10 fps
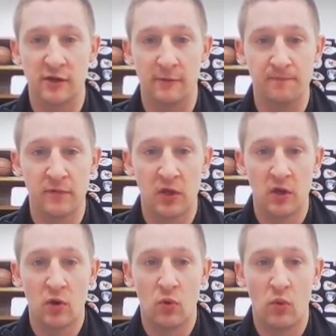So
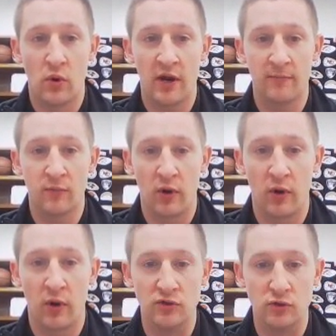what I'm
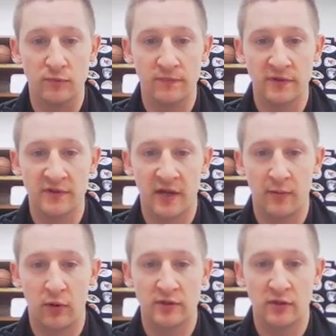going to do is I'm
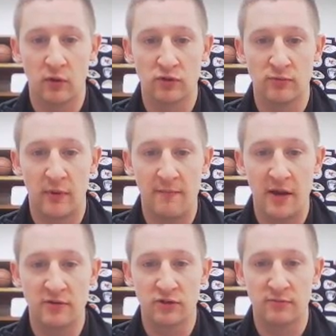going to go to my
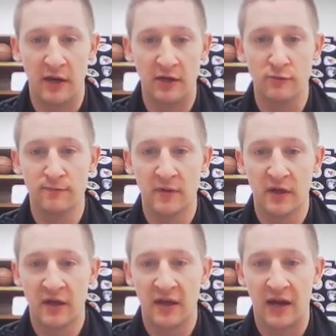matrix menu
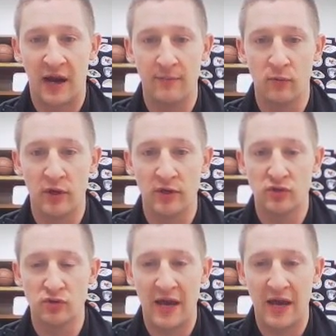and I'm going
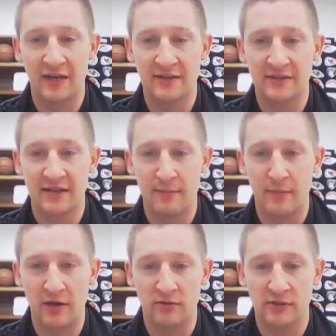to edit a
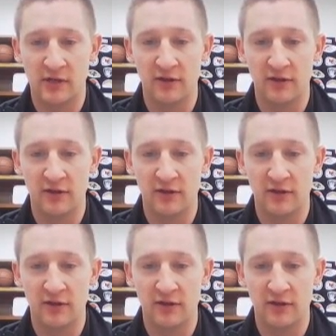matrix.